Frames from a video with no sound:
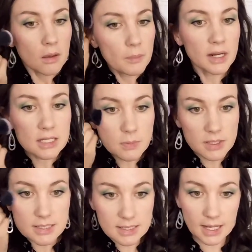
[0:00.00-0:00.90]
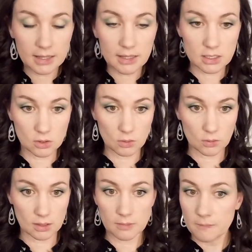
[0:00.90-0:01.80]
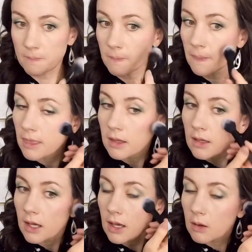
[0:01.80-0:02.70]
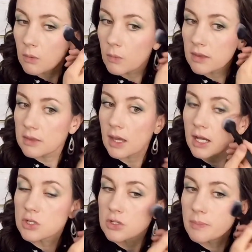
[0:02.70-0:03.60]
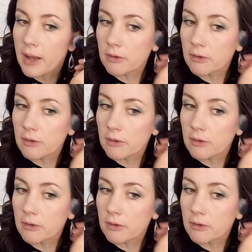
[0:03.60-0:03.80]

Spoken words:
but it's been slightly diluted with extra